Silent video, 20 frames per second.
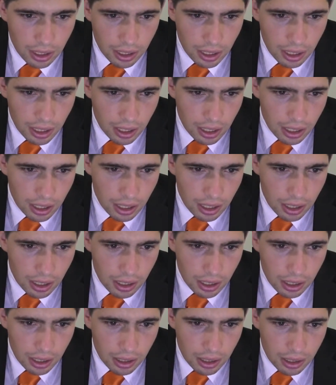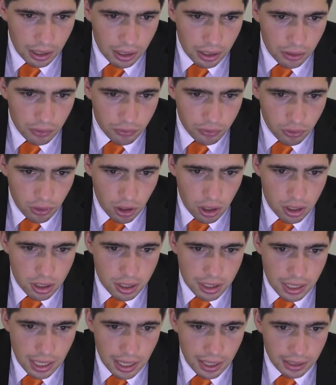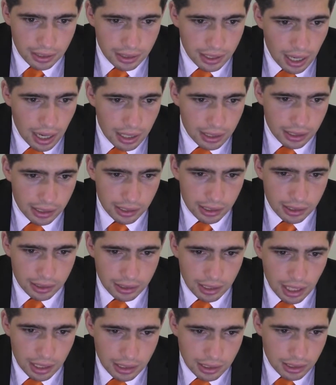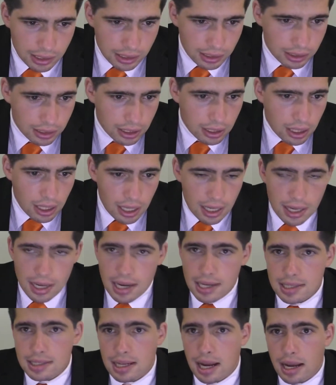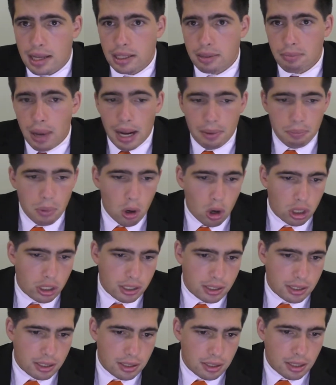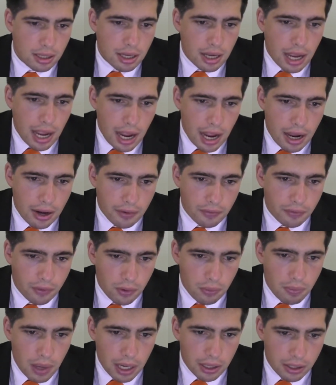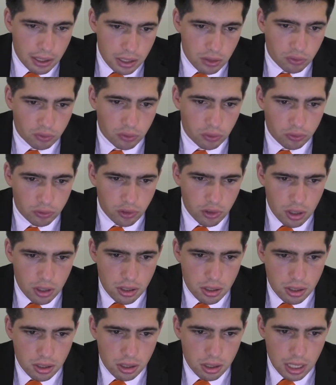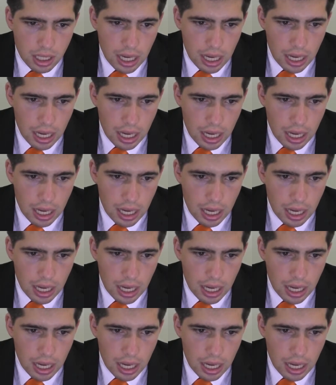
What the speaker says: Frost and Gardiner start in the back pockets, and fullback is for Frost.